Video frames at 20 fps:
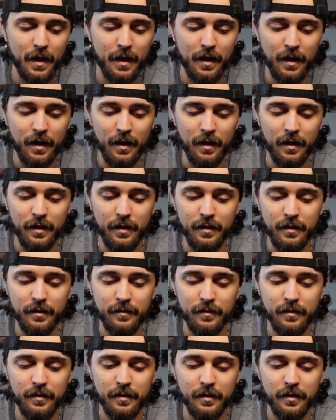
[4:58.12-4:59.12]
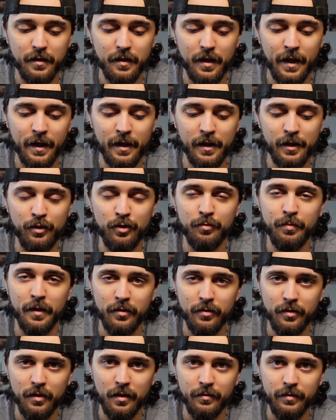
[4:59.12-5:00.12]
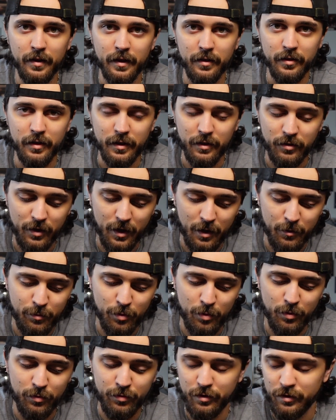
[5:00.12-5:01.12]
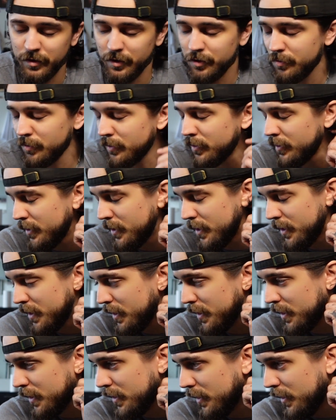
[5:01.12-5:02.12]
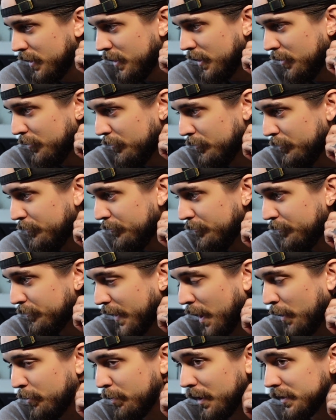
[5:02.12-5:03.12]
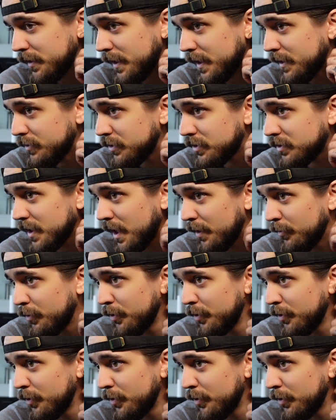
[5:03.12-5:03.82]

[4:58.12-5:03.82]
Uh, I can use myself as an example for this one. Um, I probably never stop